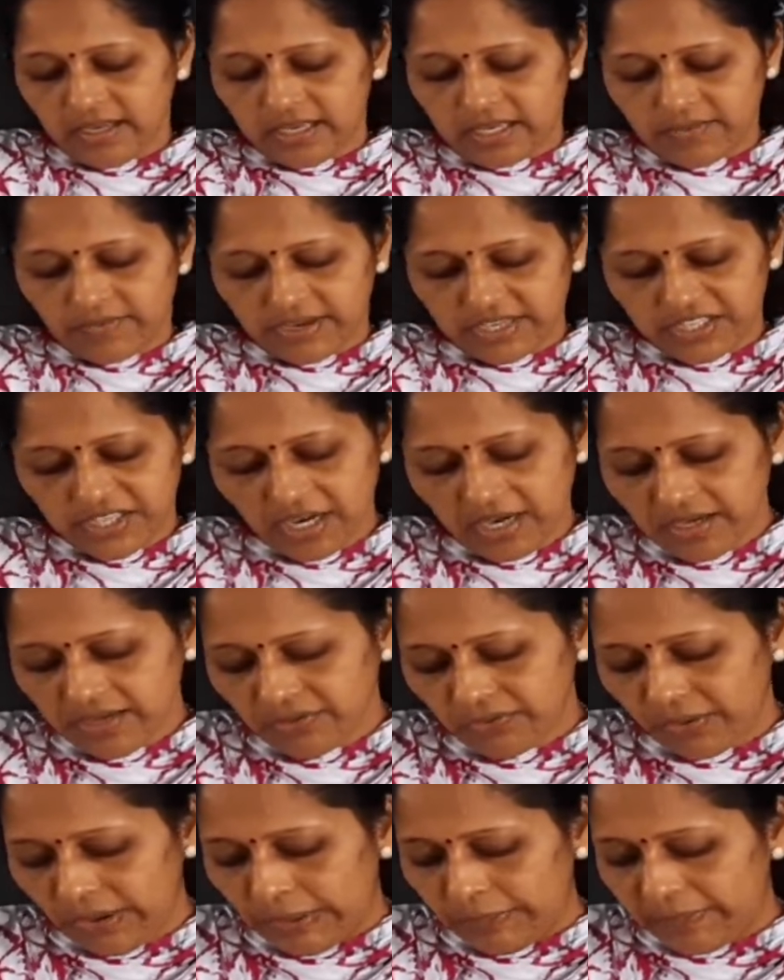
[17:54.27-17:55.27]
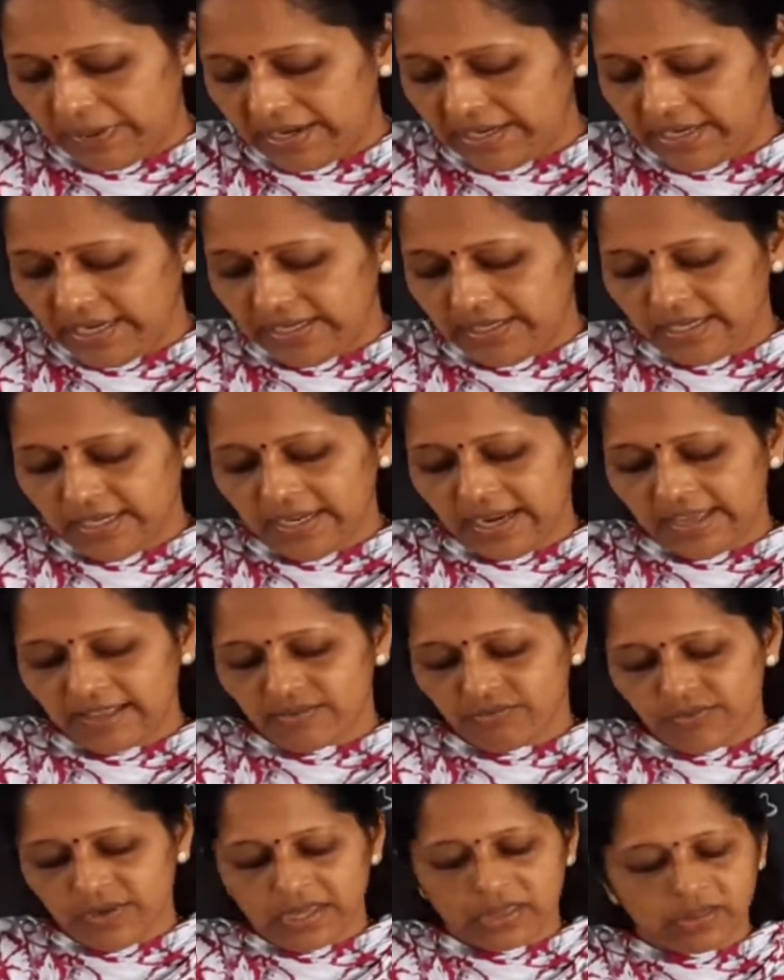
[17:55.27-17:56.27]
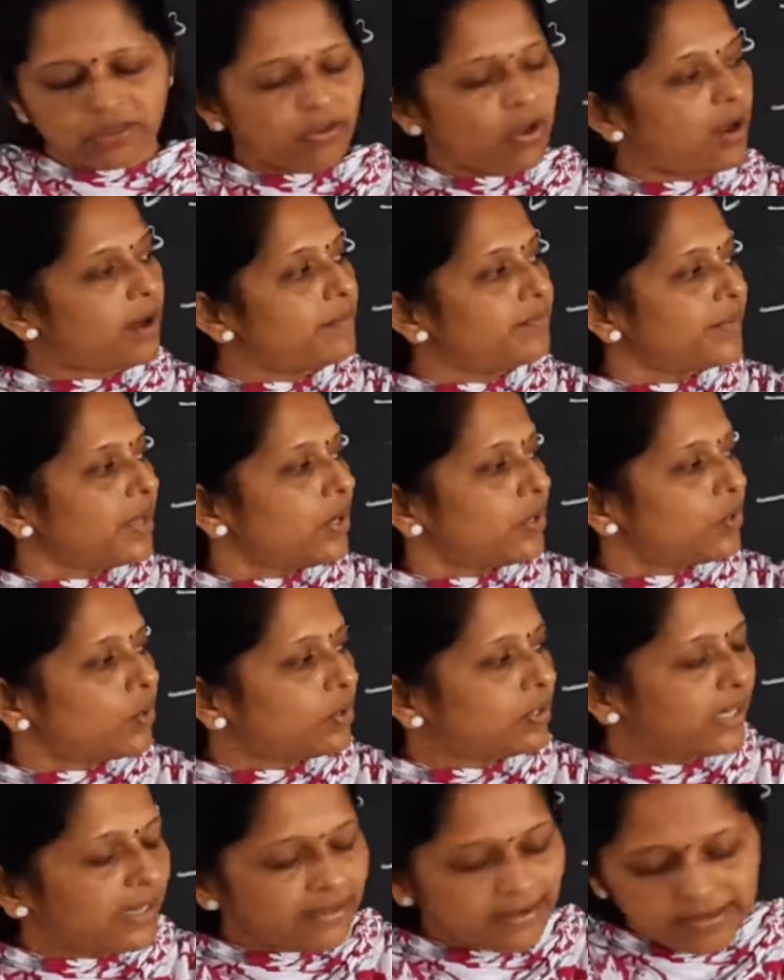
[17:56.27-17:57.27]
equation 12.18, as we saw total